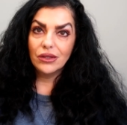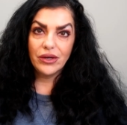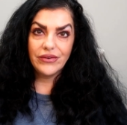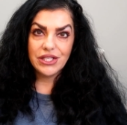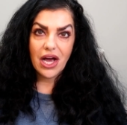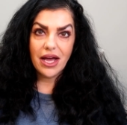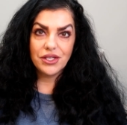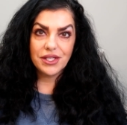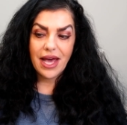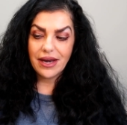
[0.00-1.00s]
Louis
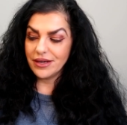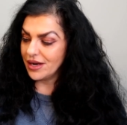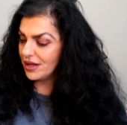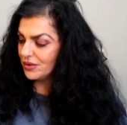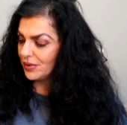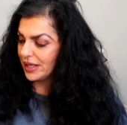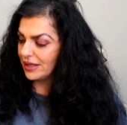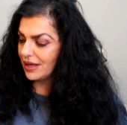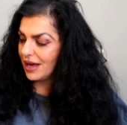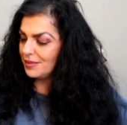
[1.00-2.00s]
Vuitton just had another
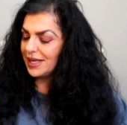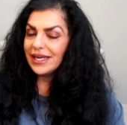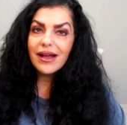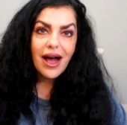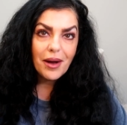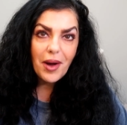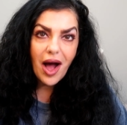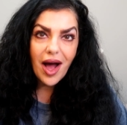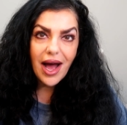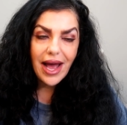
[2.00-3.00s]
one. I mean, come
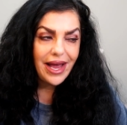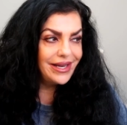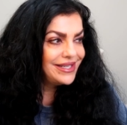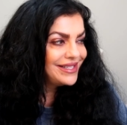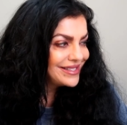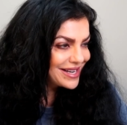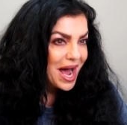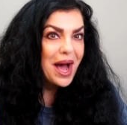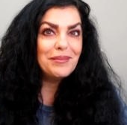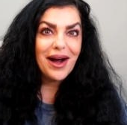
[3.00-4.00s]
on,
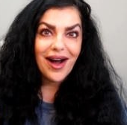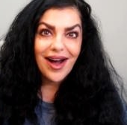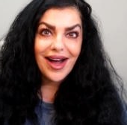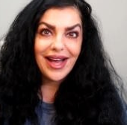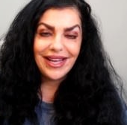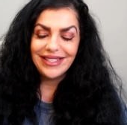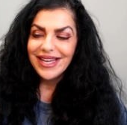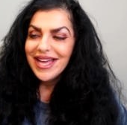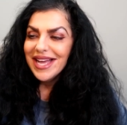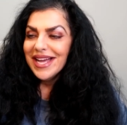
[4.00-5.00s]
come on.
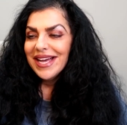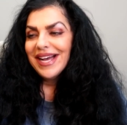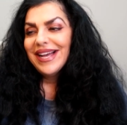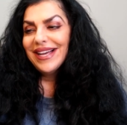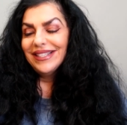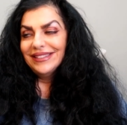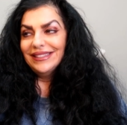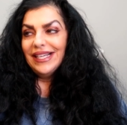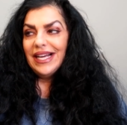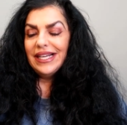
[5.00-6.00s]

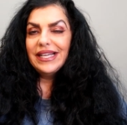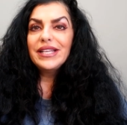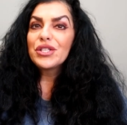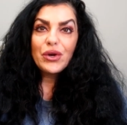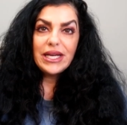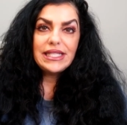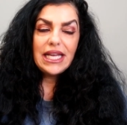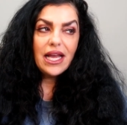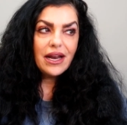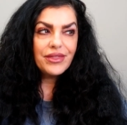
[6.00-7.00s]
It's
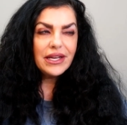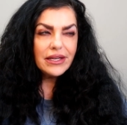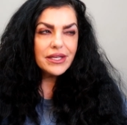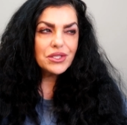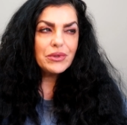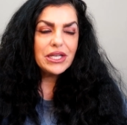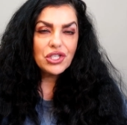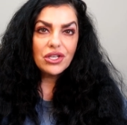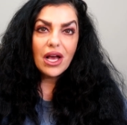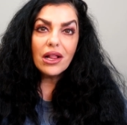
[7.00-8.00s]
crazy. And I think next week
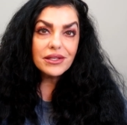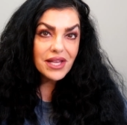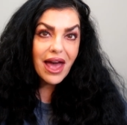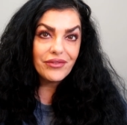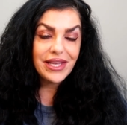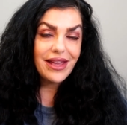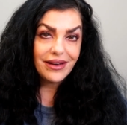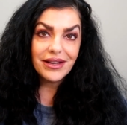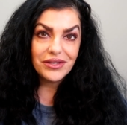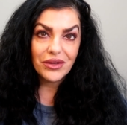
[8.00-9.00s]
Chanel is having
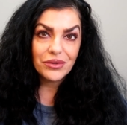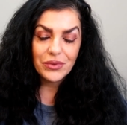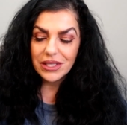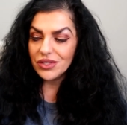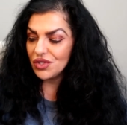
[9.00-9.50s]
yet another one.